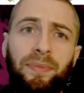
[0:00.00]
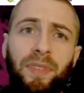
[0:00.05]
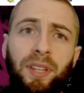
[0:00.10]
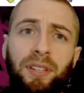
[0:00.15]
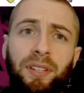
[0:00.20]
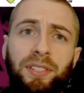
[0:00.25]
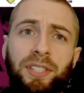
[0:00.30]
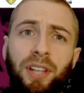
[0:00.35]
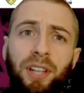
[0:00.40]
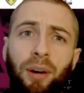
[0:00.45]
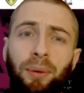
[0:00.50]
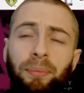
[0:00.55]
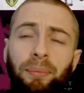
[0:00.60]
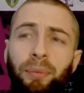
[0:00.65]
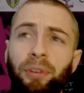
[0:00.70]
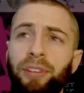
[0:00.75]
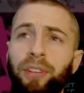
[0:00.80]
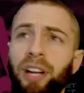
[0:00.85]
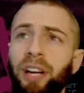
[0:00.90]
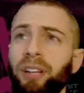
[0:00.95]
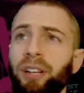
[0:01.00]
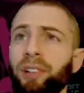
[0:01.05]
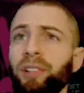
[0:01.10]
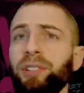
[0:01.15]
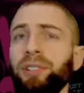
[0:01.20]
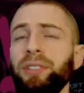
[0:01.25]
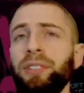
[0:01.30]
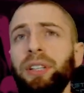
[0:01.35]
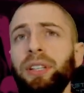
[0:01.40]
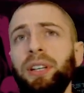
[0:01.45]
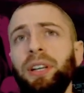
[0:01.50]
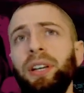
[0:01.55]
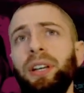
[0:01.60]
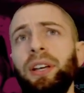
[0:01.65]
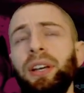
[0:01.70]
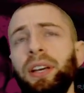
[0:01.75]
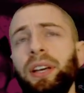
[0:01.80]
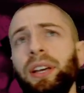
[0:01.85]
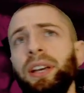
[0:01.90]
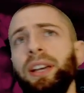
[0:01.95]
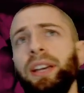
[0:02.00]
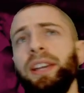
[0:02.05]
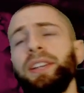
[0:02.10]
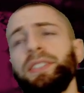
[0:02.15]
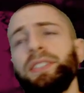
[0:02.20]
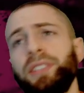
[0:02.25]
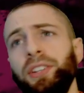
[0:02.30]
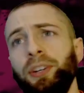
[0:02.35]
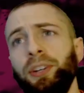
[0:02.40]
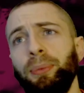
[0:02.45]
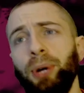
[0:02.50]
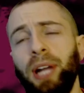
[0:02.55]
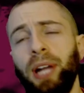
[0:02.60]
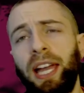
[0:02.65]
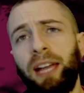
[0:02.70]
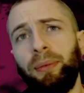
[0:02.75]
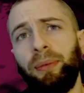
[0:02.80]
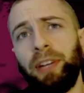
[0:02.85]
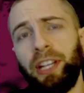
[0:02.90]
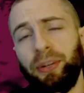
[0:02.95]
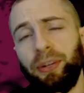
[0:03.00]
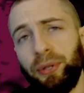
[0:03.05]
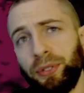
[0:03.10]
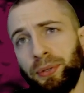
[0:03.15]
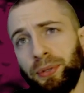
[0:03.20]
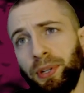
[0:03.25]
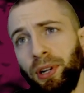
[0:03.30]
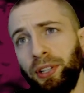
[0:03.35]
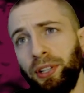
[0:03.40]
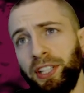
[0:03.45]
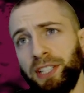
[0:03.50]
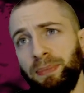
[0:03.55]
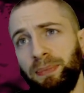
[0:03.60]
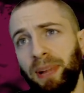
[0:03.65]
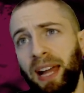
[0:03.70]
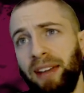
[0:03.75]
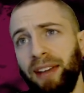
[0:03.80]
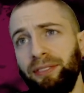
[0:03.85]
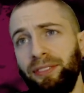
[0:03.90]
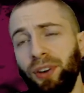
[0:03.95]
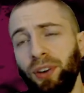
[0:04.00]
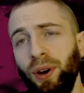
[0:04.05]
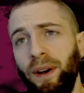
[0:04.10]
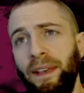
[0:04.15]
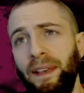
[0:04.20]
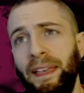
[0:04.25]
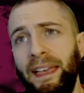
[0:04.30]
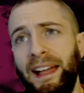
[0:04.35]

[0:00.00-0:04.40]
So moving on. Here's the double game week, which we all need to plan for.